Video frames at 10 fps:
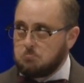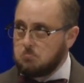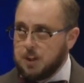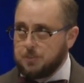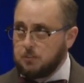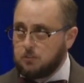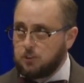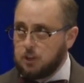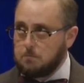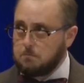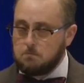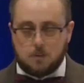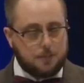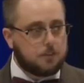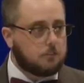nothing's cheap,
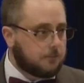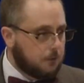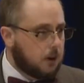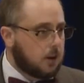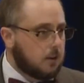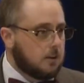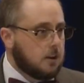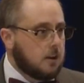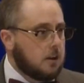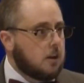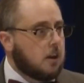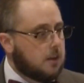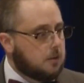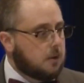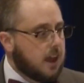nothing's free,
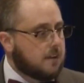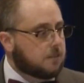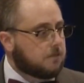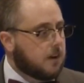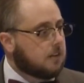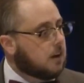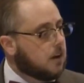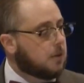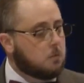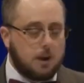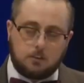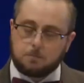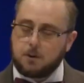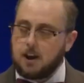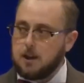and that we have to find other ways
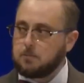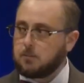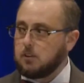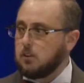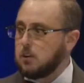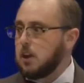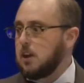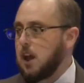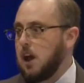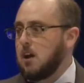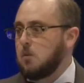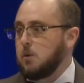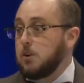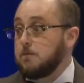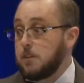perhaps to look at how
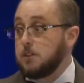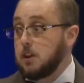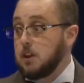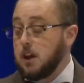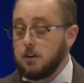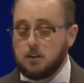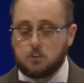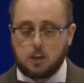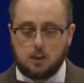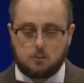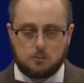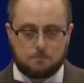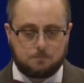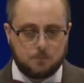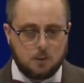we're funding higher education.
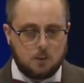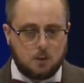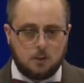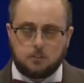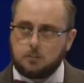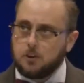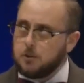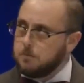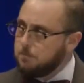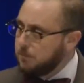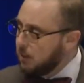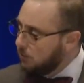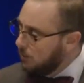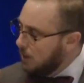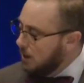So
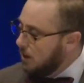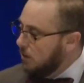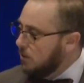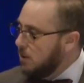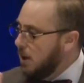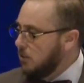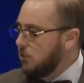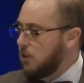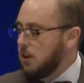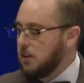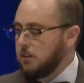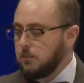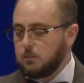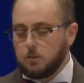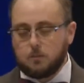that's, in a nutshell,
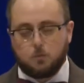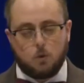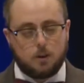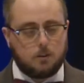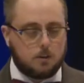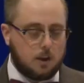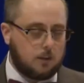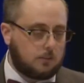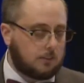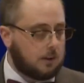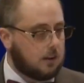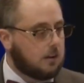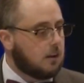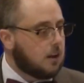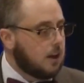sort of what you guys
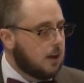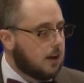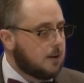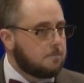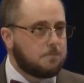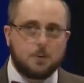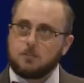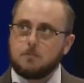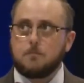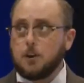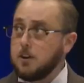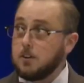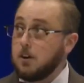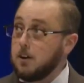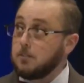did. There's some very
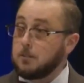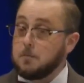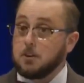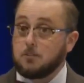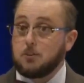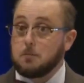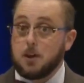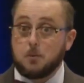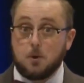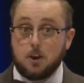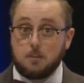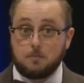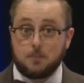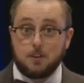good artists amongst you, by the way.